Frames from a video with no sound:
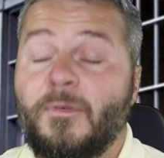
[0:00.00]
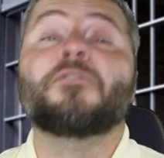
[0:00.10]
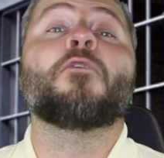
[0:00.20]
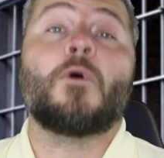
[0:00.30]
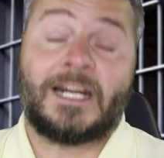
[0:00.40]

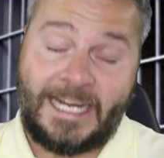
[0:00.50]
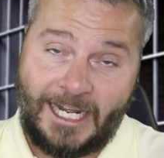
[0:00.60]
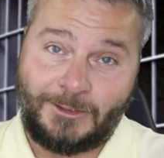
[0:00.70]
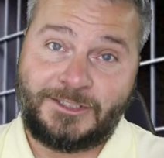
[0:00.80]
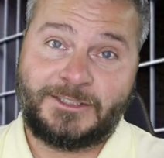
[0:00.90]
But four
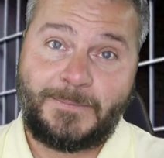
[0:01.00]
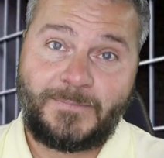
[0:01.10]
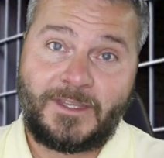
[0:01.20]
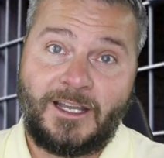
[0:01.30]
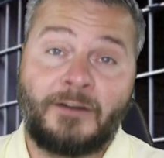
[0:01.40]
counts
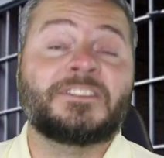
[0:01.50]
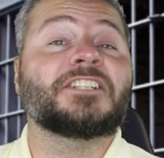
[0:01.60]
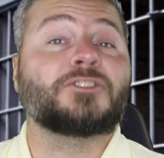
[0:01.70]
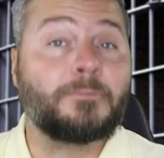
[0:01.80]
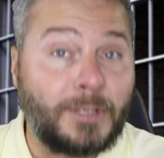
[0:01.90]
of
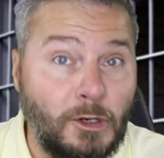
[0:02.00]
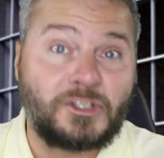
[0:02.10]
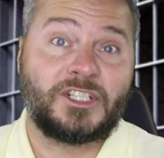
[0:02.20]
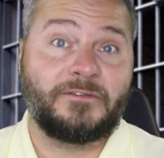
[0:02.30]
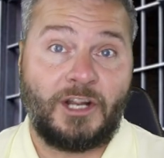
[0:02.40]

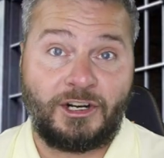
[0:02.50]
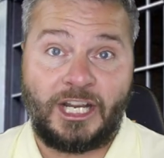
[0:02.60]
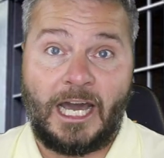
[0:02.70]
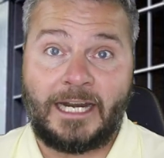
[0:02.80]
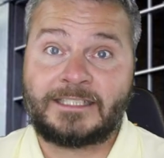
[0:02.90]
distribution of
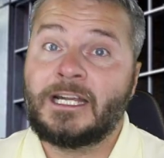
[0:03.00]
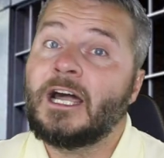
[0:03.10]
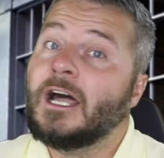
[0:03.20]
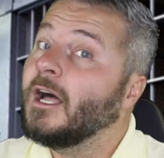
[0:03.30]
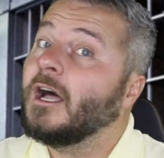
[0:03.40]
narcotics.
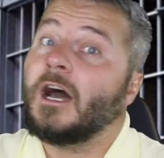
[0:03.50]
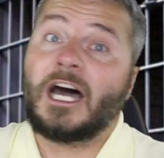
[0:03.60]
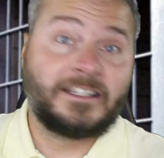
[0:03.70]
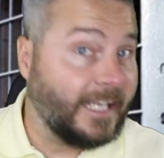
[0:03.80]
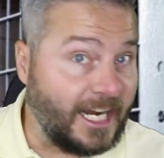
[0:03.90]

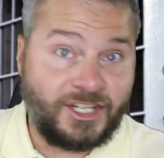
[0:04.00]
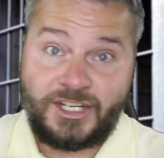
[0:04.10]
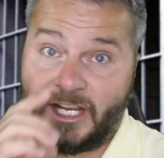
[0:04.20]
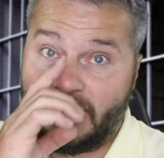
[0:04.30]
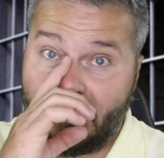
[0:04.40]

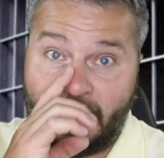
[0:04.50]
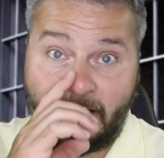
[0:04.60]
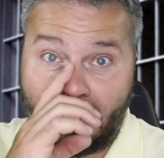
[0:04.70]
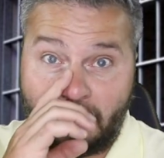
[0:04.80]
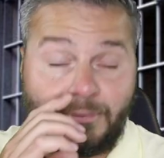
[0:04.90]
Addiction
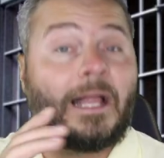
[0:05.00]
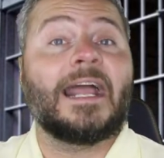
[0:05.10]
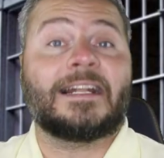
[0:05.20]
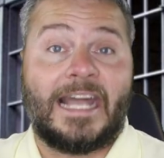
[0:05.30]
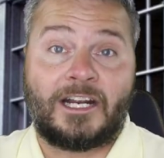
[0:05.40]
and, and
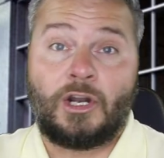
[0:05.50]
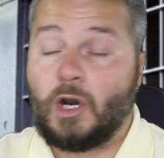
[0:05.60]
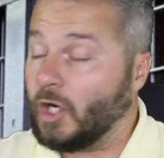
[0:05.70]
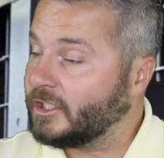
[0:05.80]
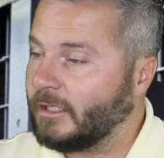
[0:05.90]
playing that
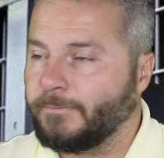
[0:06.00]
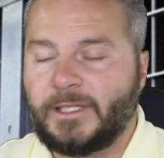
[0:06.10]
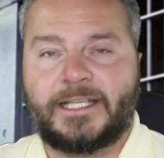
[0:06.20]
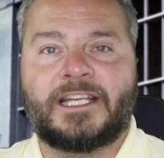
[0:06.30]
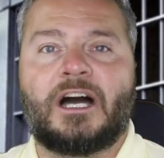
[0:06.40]
card
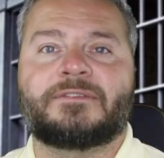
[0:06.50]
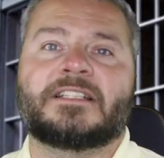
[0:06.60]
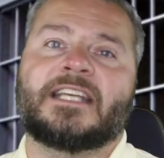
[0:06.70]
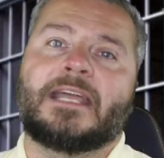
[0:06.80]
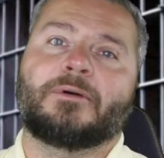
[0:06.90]
completely off
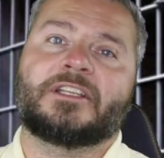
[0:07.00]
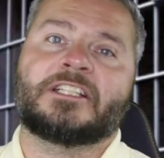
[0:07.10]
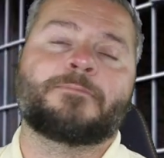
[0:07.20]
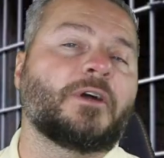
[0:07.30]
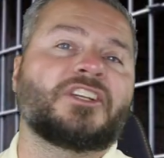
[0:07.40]
the table at
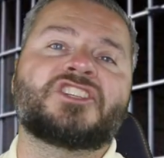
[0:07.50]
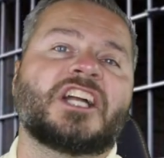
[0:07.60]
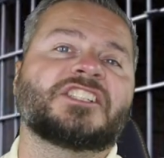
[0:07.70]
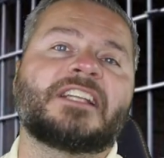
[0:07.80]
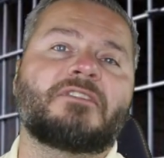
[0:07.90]
this point. The
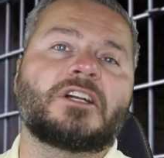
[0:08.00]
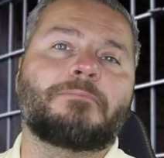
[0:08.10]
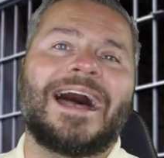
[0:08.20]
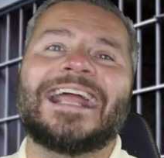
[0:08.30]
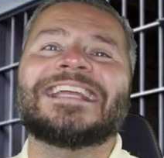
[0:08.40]
judge is never going to
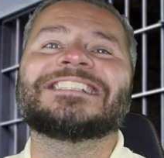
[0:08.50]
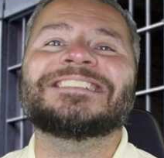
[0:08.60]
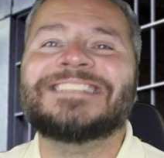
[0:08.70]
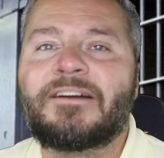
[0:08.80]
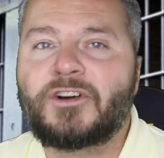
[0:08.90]
buy it. He's
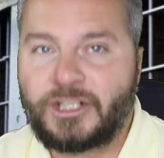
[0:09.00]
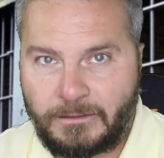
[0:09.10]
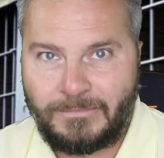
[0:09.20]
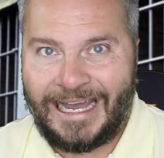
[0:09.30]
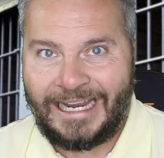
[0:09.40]
never going
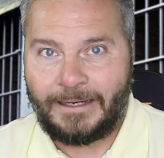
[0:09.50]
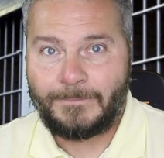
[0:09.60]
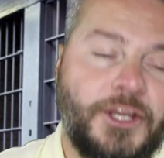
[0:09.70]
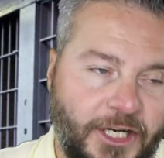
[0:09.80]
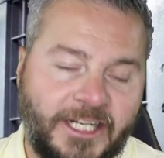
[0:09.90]
to buy it.
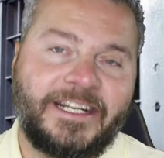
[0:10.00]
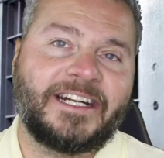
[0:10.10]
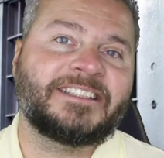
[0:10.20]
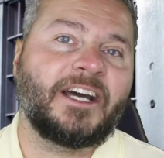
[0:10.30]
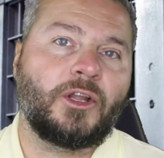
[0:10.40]
You're going to
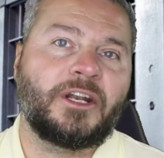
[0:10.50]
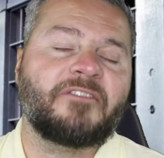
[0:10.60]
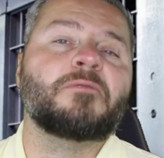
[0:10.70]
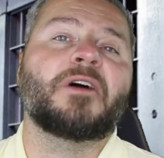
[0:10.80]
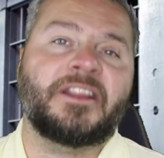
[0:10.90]
need to tell on
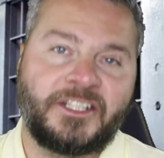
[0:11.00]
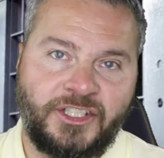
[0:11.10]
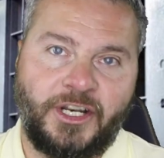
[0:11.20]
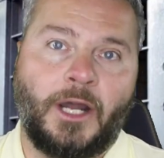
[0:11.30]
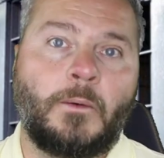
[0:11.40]
everybody
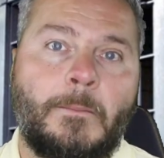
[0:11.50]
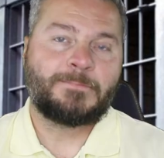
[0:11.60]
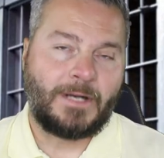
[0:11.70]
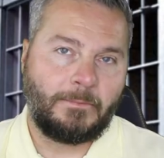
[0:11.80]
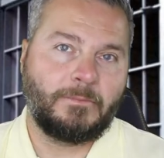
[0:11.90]
that you know.
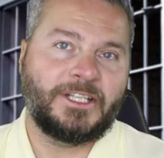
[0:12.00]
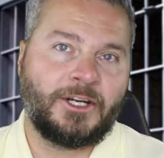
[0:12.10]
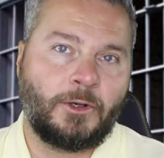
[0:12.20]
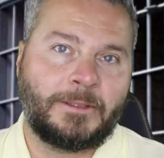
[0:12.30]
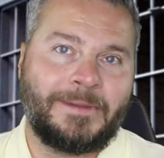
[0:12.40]
Probably
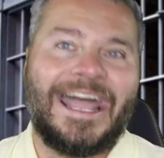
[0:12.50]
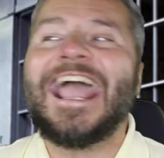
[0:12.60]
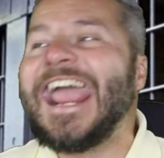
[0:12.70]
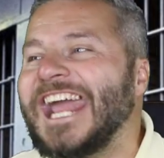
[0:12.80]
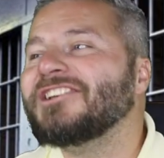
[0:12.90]
your only
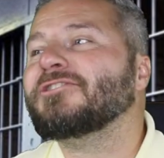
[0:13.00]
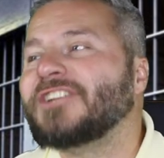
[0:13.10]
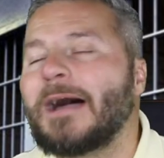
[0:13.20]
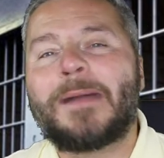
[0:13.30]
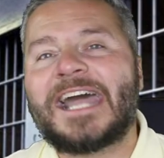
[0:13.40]
bet. And your
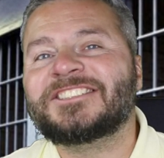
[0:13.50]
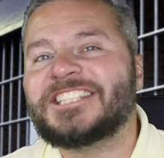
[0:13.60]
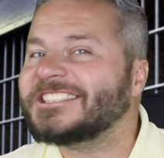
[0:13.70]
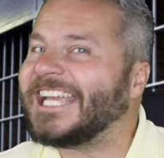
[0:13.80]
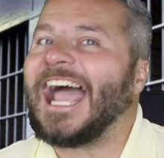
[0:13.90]
dumbass
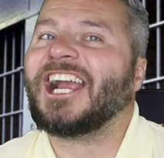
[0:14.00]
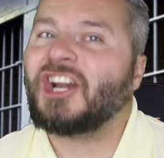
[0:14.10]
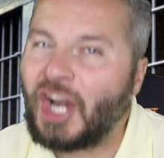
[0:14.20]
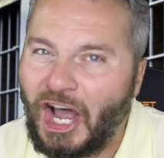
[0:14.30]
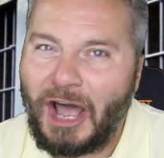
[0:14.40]
just
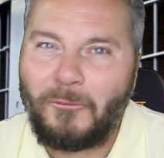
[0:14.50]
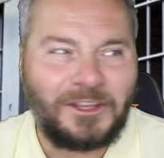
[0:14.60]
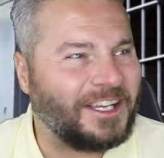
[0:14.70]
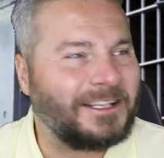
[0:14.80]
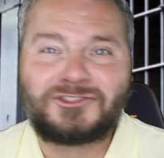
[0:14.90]
got caught
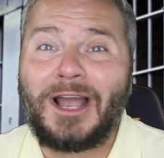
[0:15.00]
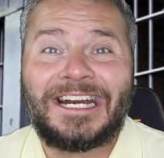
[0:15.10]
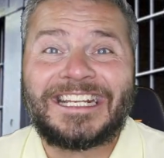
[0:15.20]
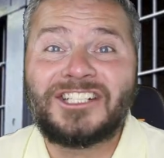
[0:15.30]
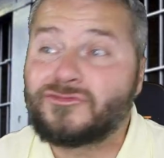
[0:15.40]
with a,
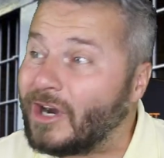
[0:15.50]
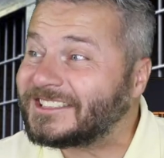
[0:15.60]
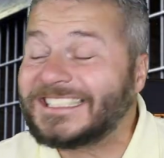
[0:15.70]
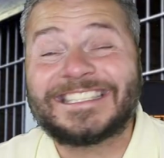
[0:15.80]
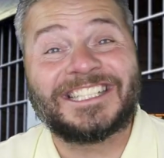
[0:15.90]
trying to get
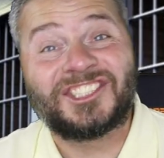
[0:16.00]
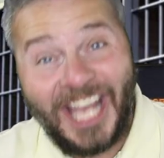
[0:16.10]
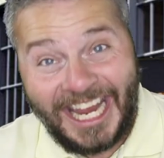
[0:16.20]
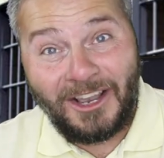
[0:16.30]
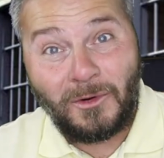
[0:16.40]
drugs into the
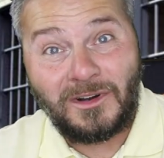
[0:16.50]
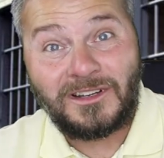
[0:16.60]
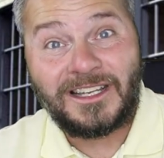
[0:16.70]
jail.